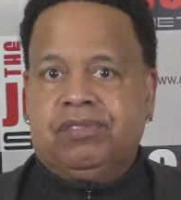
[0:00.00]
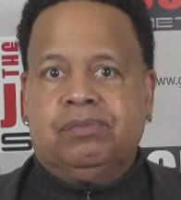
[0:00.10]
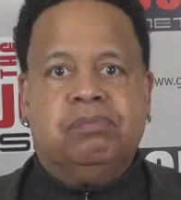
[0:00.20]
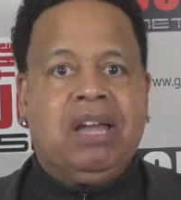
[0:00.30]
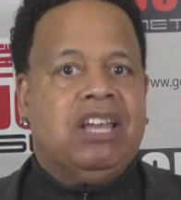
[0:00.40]

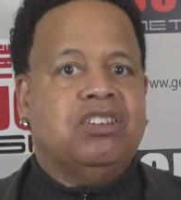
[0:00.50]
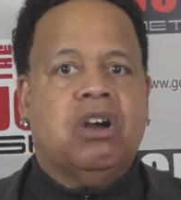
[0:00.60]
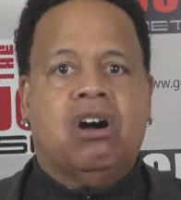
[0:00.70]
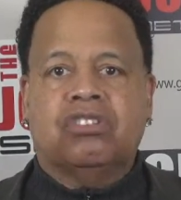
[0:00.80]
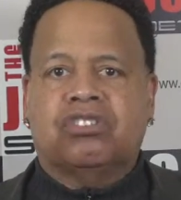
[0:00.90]
man,
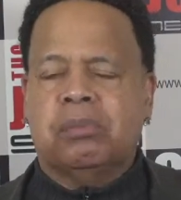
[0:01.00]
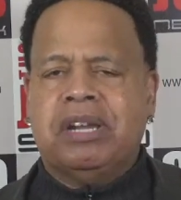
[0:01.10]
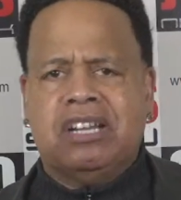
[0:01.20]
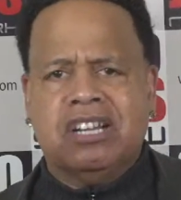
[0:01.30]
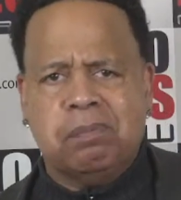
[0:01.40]
so
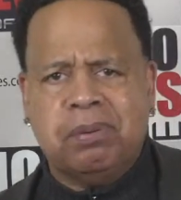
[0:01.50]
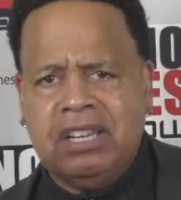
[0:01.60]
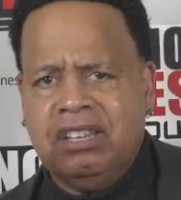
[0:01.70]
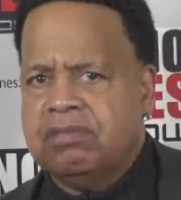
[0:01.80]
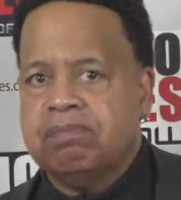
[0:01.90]
many
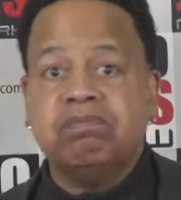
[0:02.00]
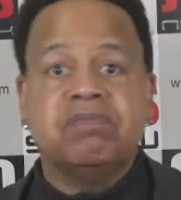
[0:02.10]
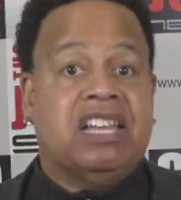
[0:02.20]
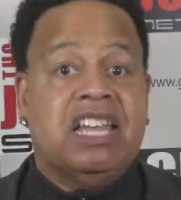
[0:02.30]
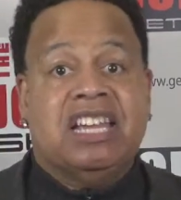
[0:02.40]
companies,
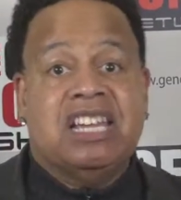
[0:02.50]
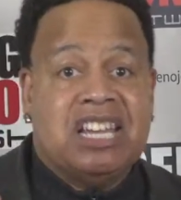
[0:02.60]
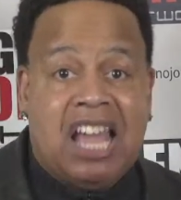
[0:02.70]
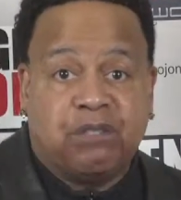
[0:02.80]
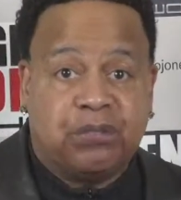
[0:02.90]
they can't get
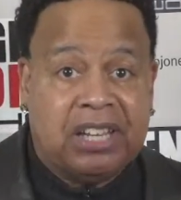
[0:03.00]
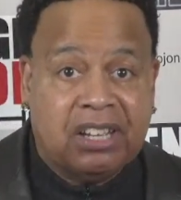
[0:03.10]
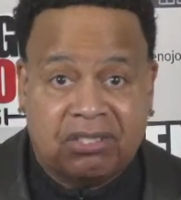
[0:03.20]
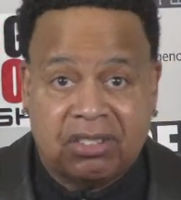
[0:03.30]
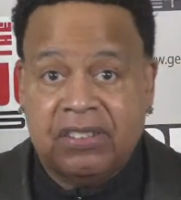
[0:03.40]

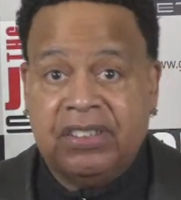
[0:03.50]
Netflix.